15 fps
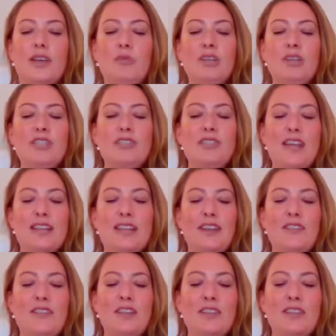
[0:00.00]
And we're just
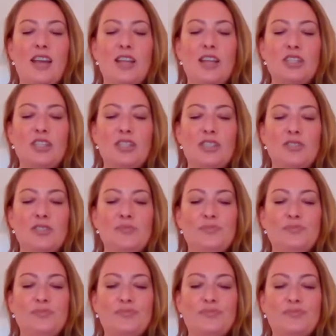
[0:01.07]
setting the intention